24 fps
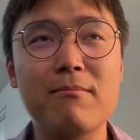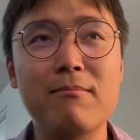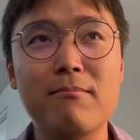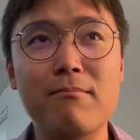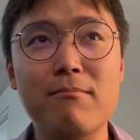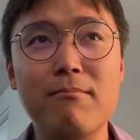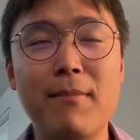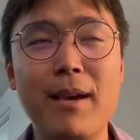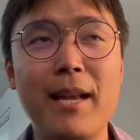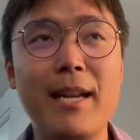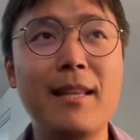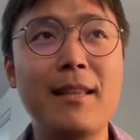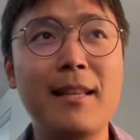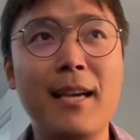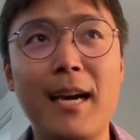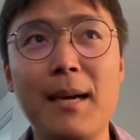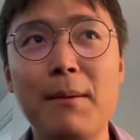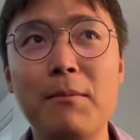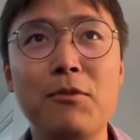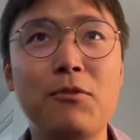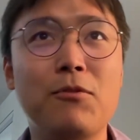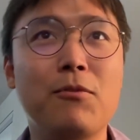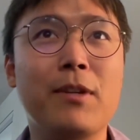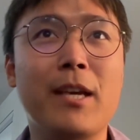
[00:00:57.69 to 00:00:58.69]
many
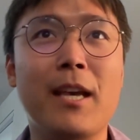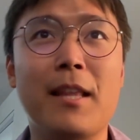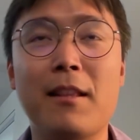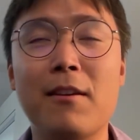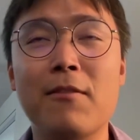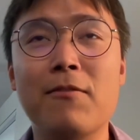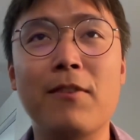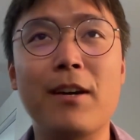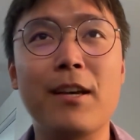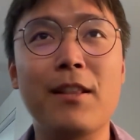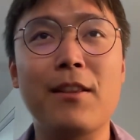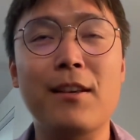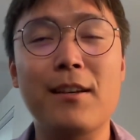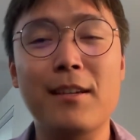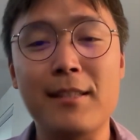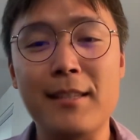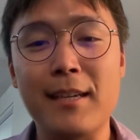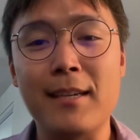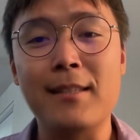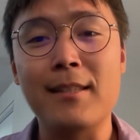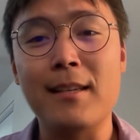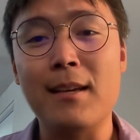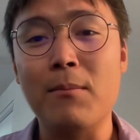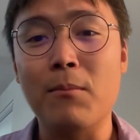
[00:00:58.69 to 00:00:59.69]
times you cannot find the exact same